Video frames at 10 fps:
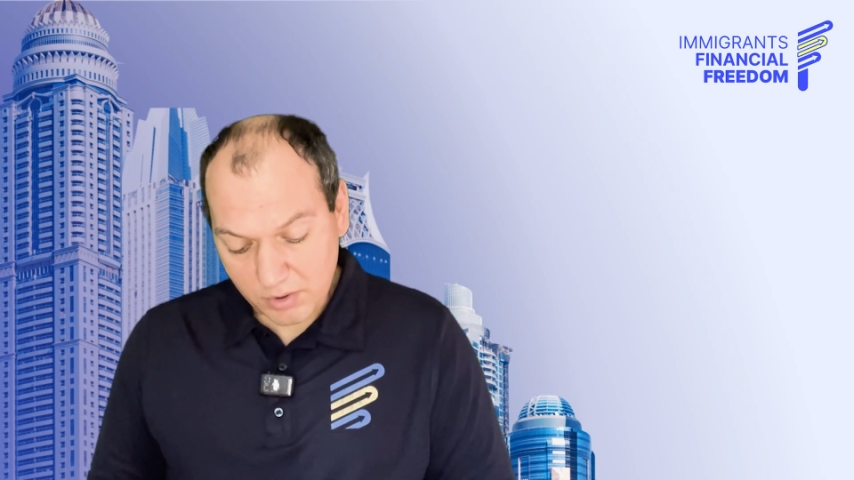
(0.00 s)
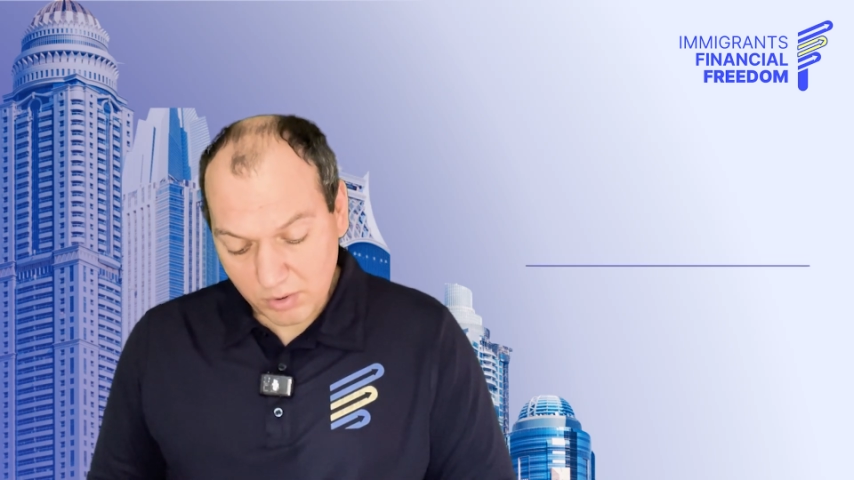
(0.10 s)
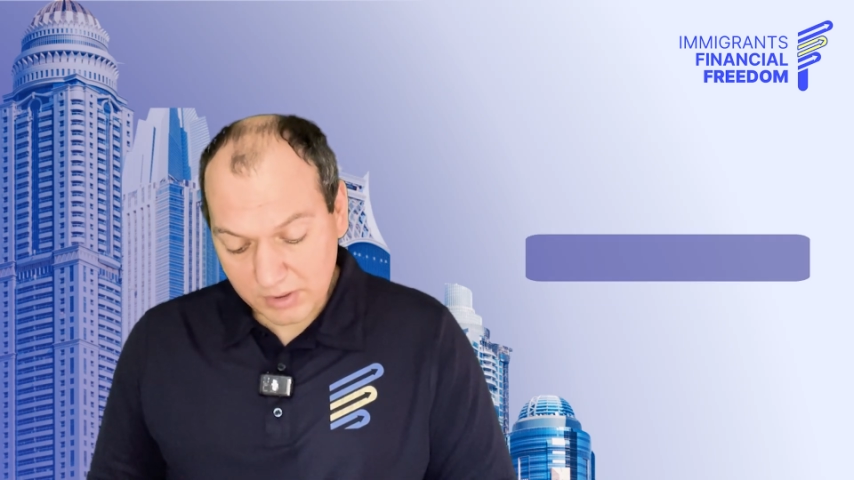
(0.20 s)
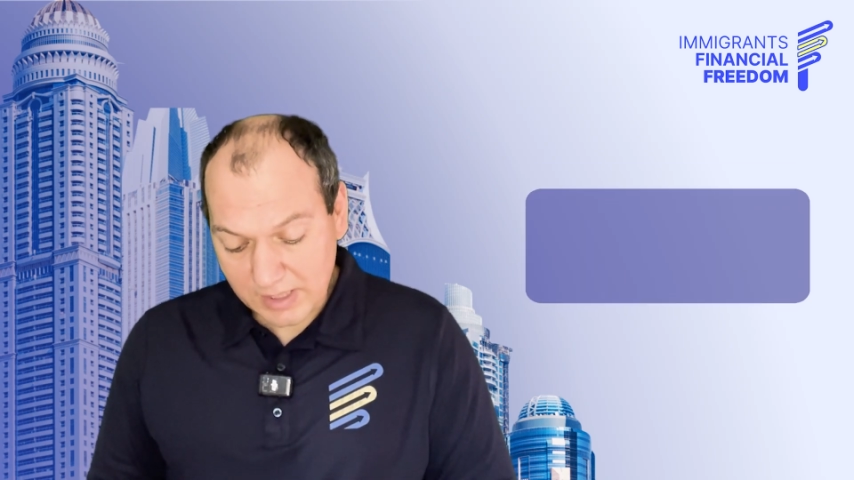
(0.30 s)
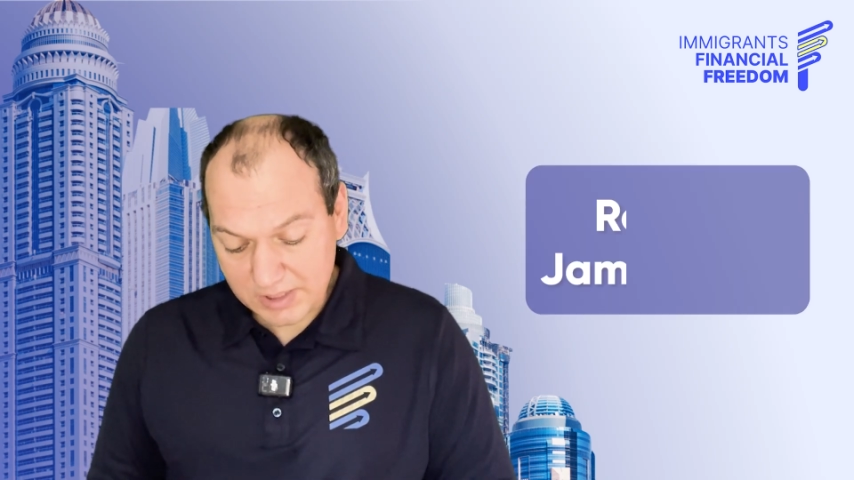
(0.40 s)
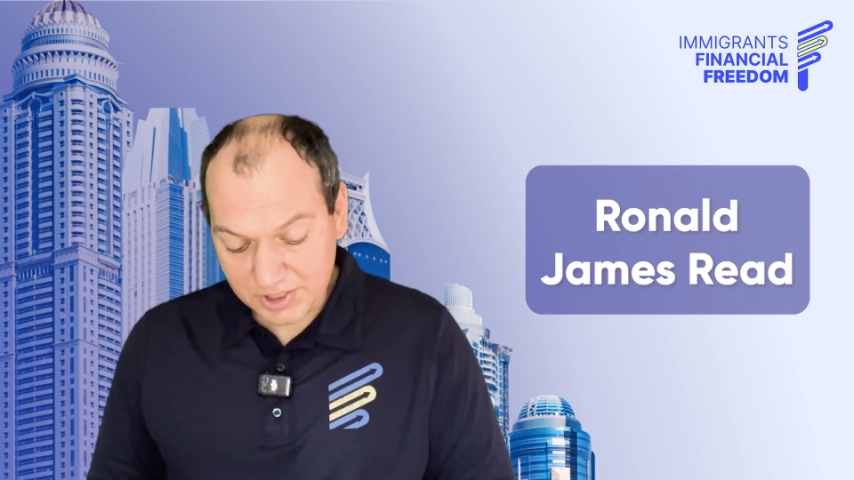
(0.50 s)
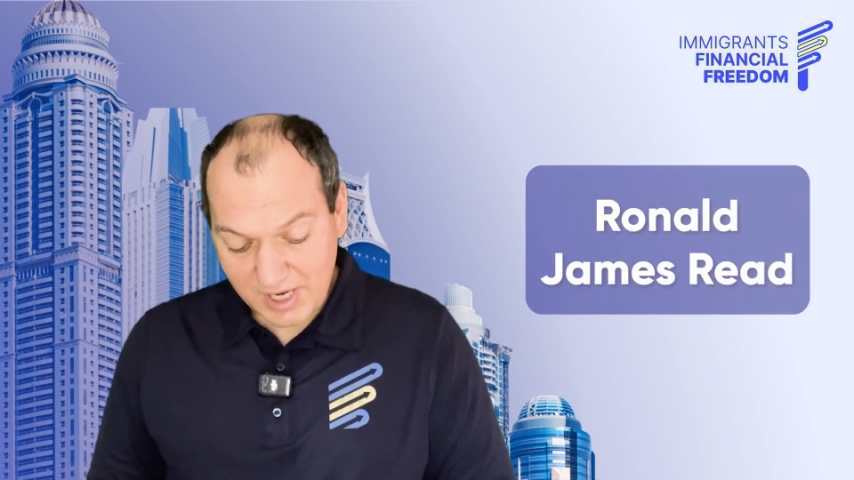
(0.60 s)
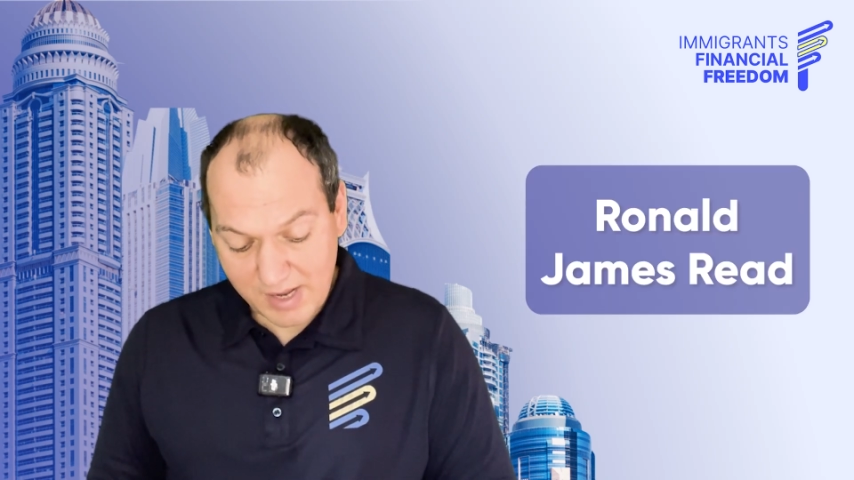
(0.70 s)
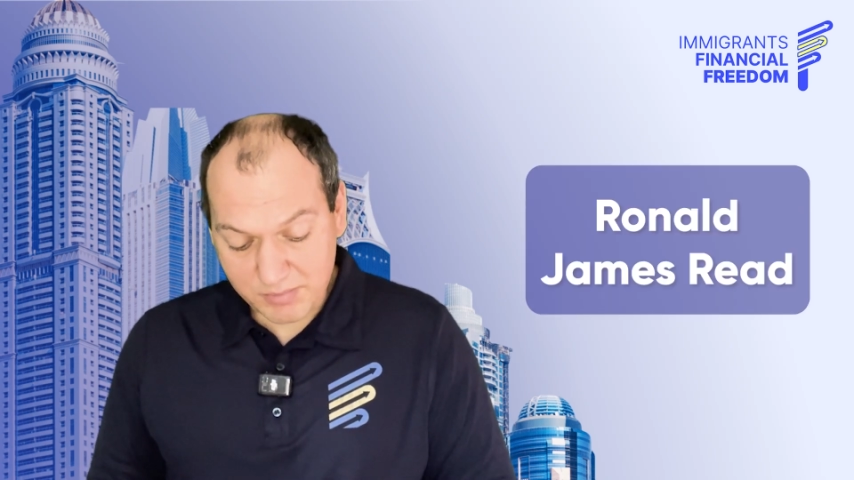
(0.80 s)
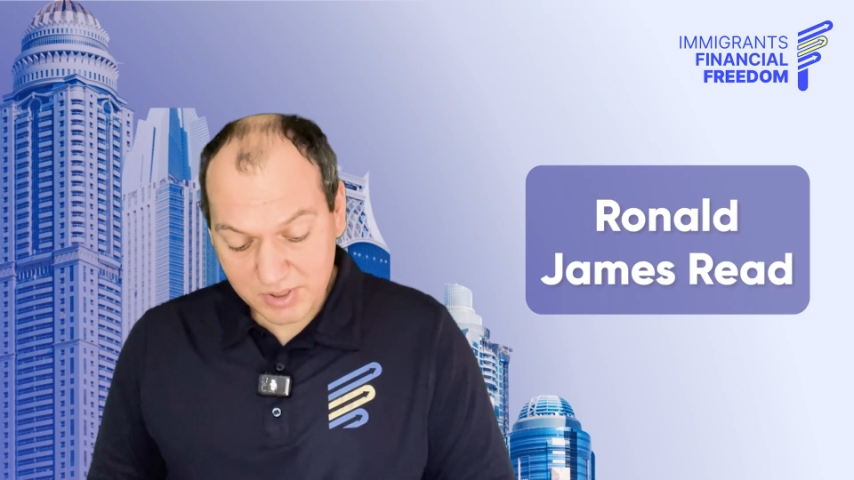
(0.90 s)
Ronald
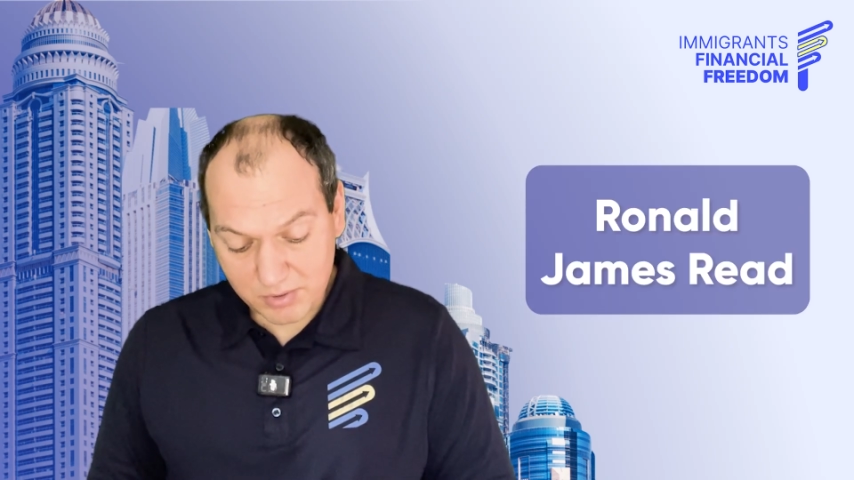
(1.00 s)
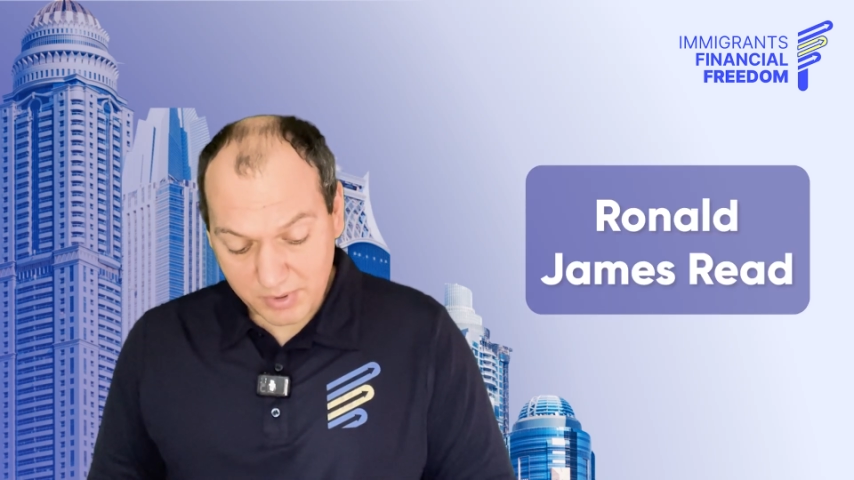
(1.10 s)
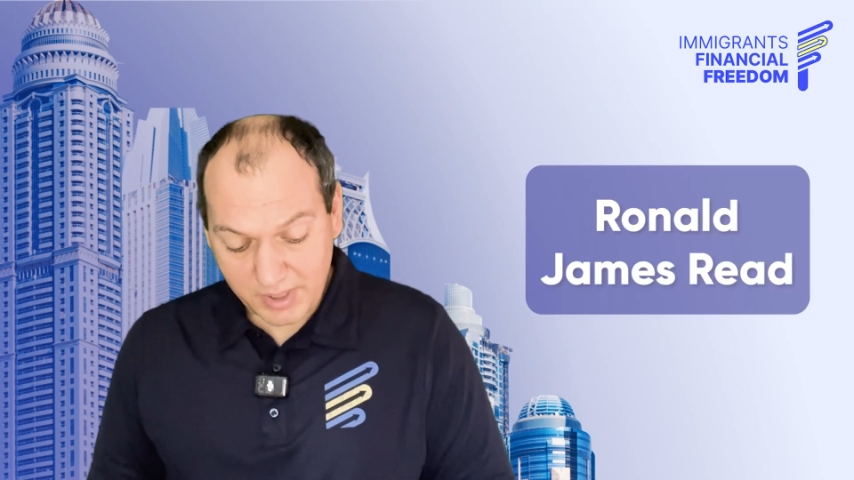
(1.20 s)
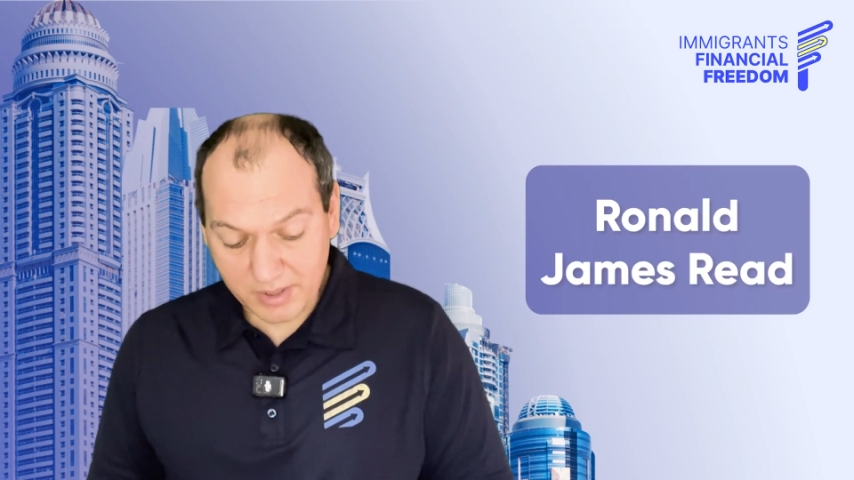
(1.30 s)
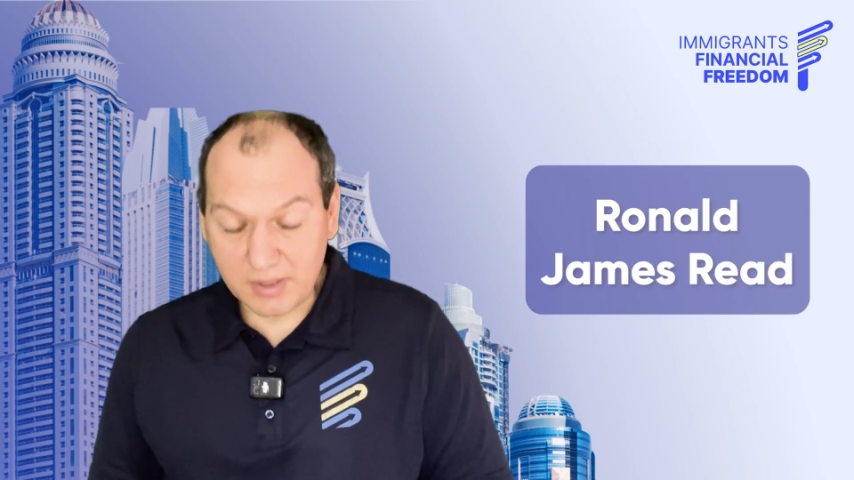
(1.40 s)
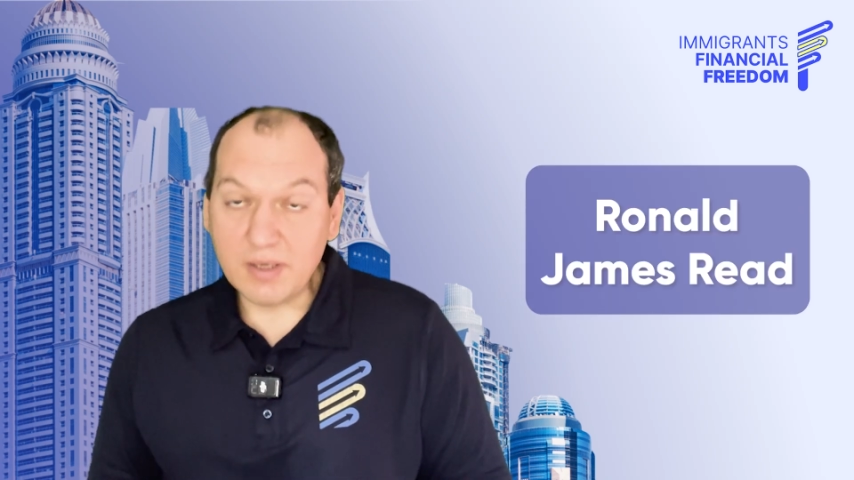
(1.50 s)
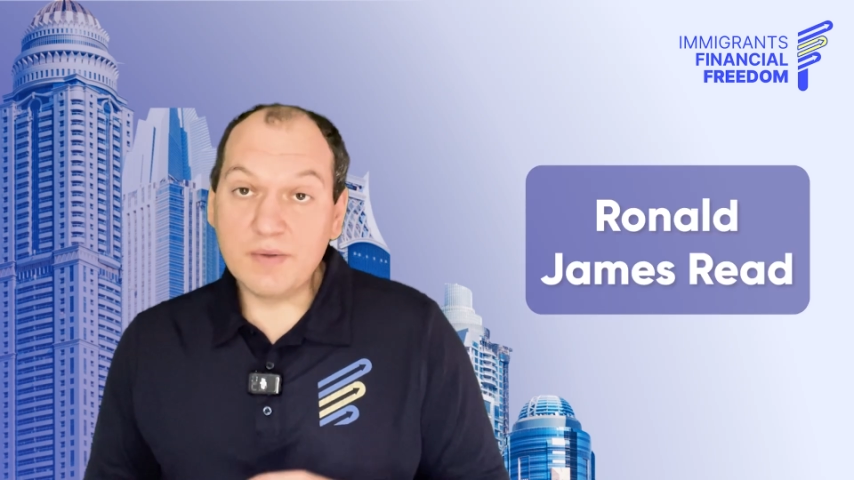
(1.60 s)
James Reed.